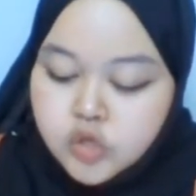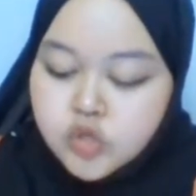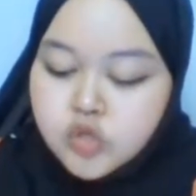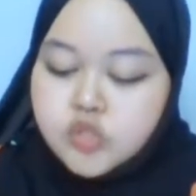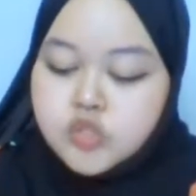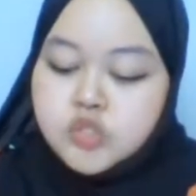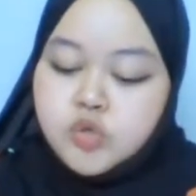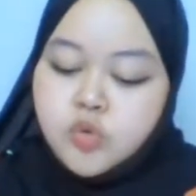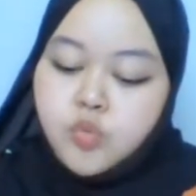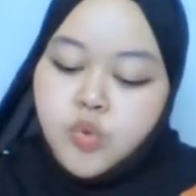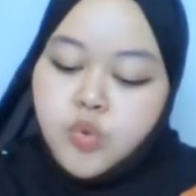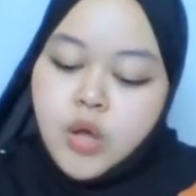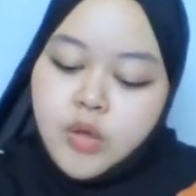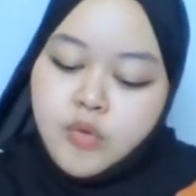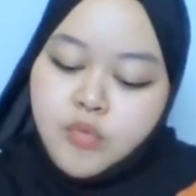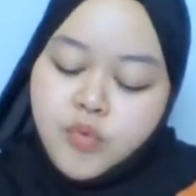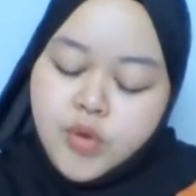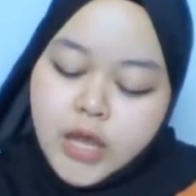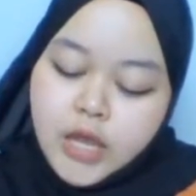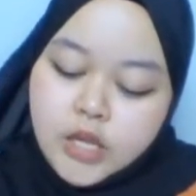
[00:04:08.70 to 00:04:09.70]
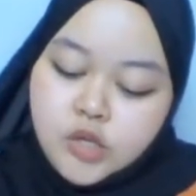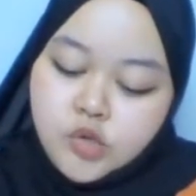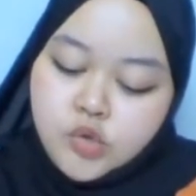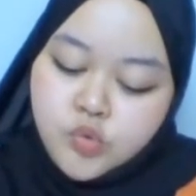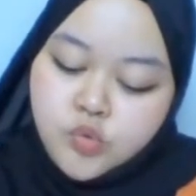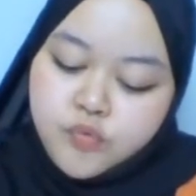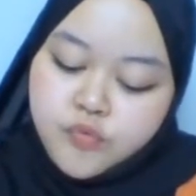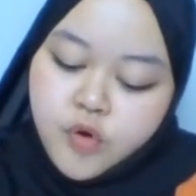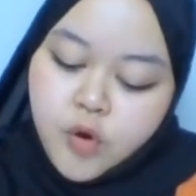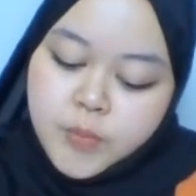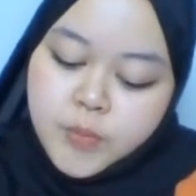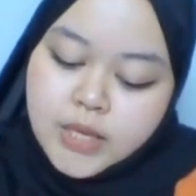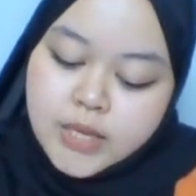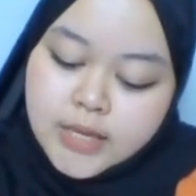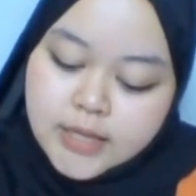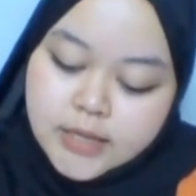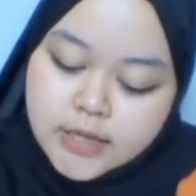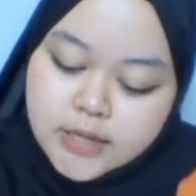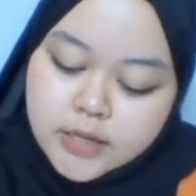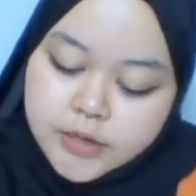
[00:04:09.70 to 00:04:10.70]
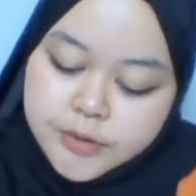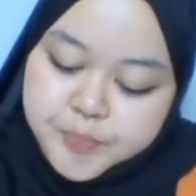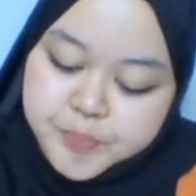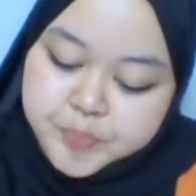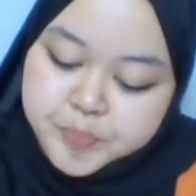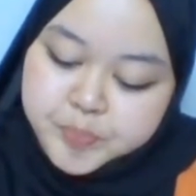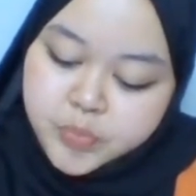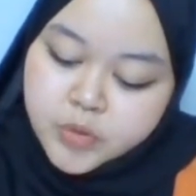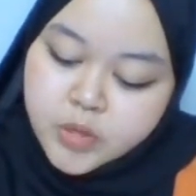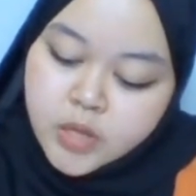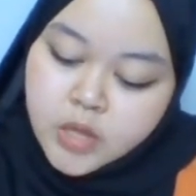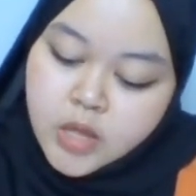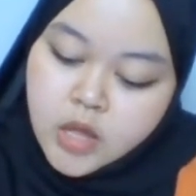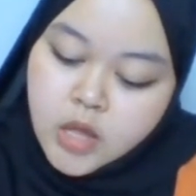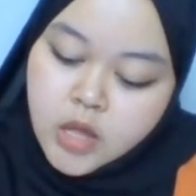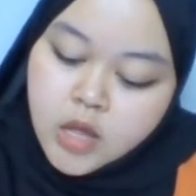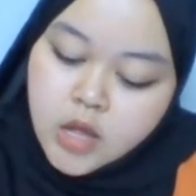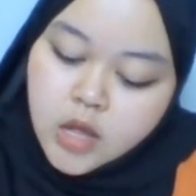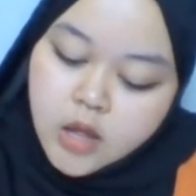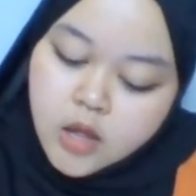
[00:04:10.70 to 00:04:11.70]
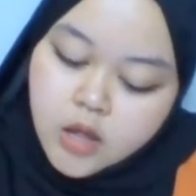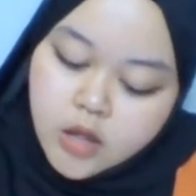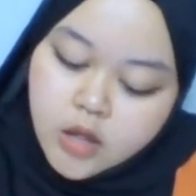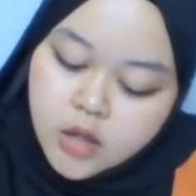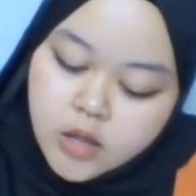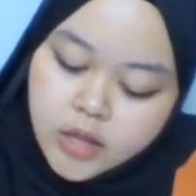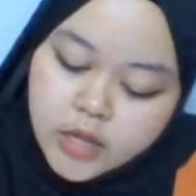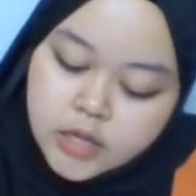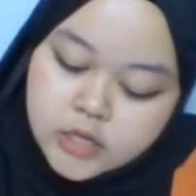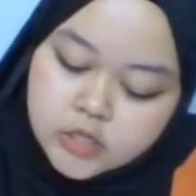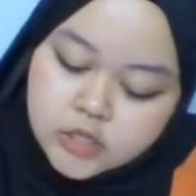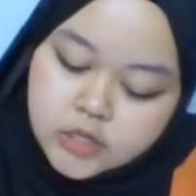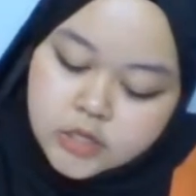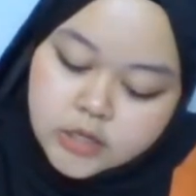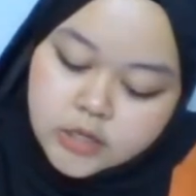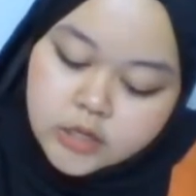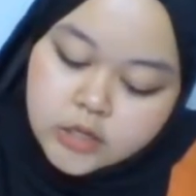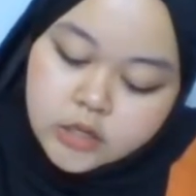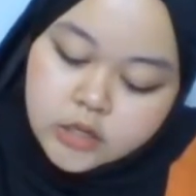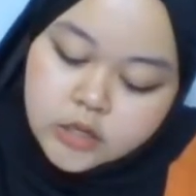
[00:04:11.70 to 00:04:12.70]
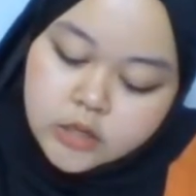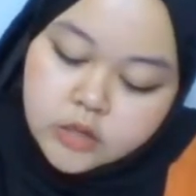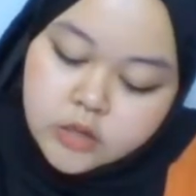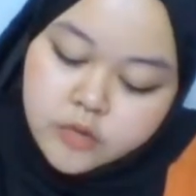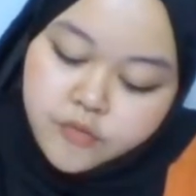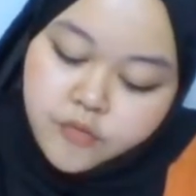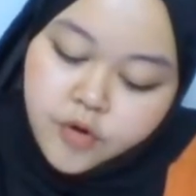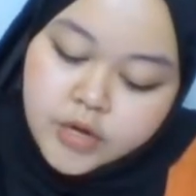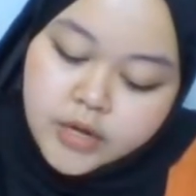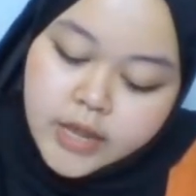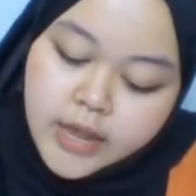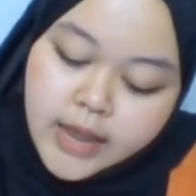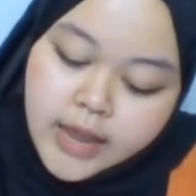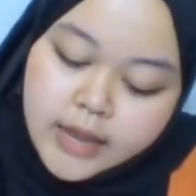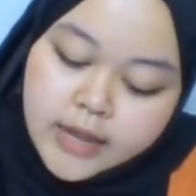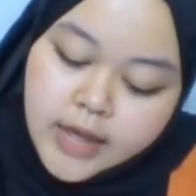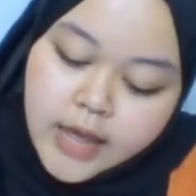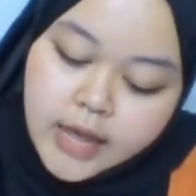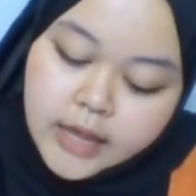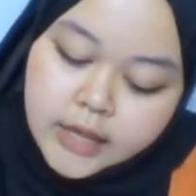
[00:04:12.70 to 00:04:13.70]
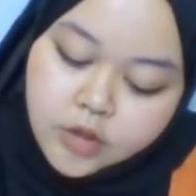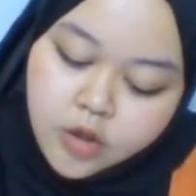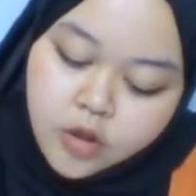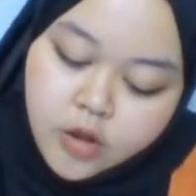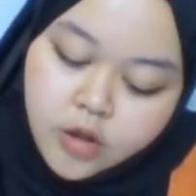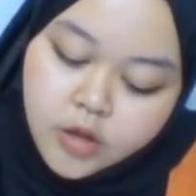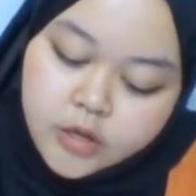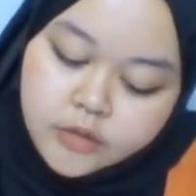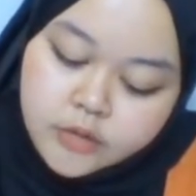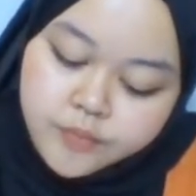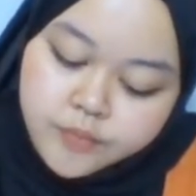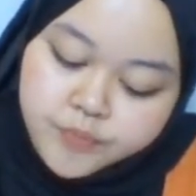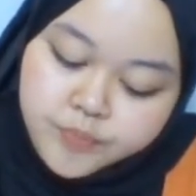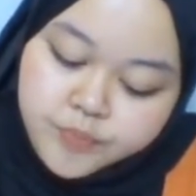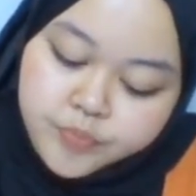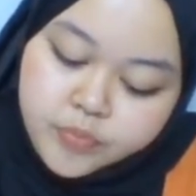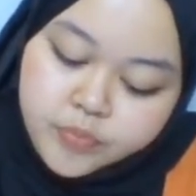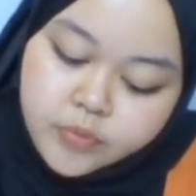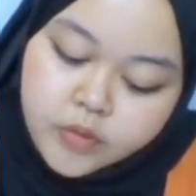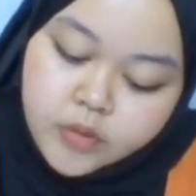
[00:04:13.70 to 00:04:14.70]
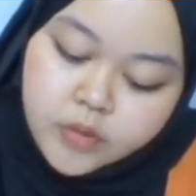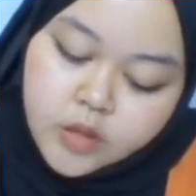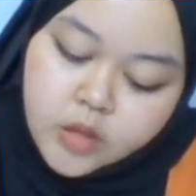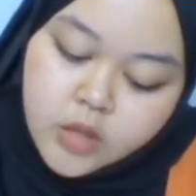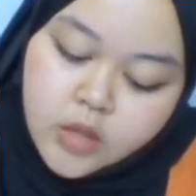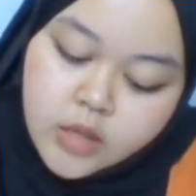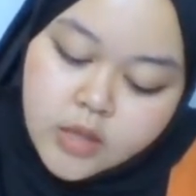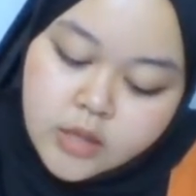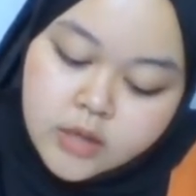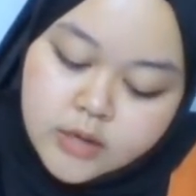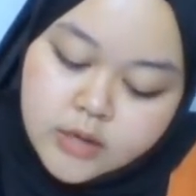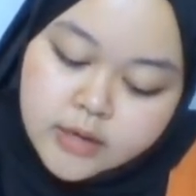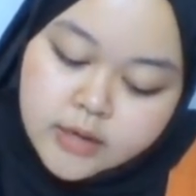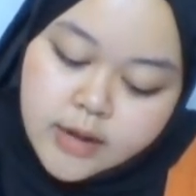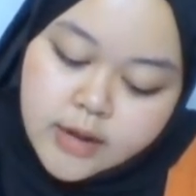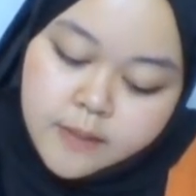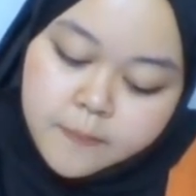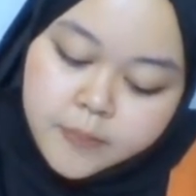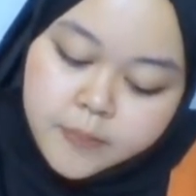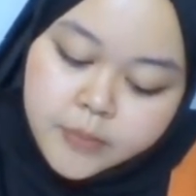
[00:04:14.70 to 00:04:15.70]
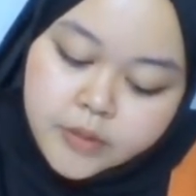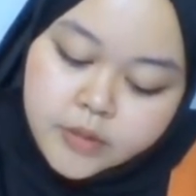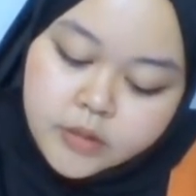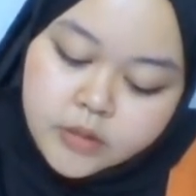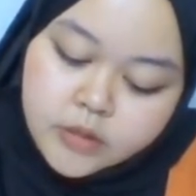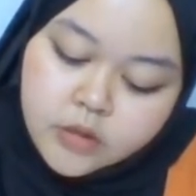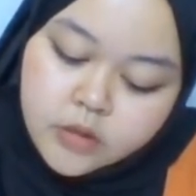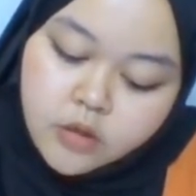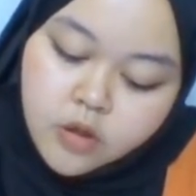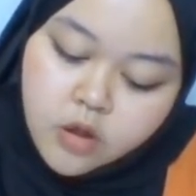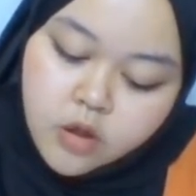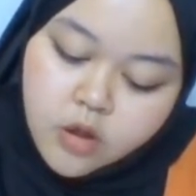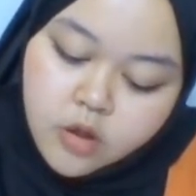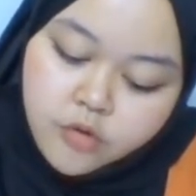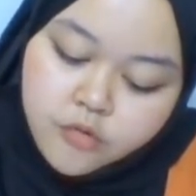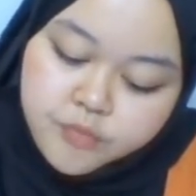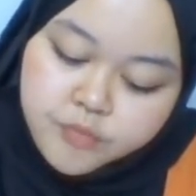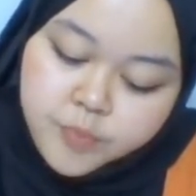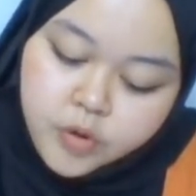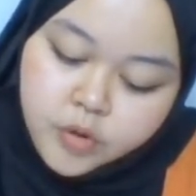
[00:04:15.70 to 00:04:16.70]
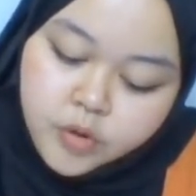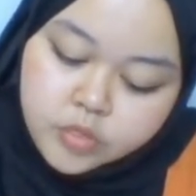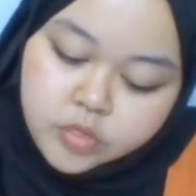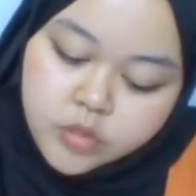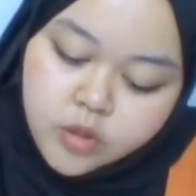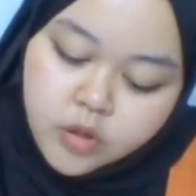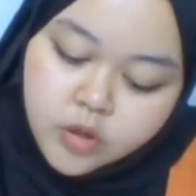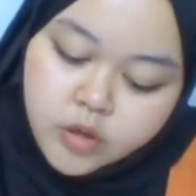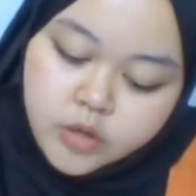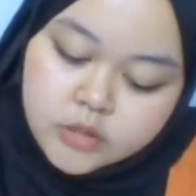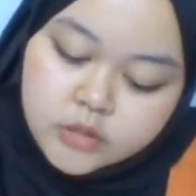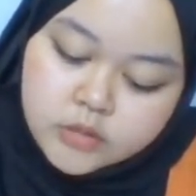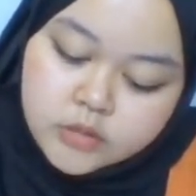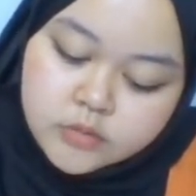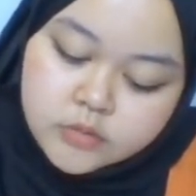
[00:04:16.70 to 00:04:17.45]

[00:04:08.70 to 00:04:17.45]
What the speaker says: So what we can do from here, actually, for the anion, the number of proton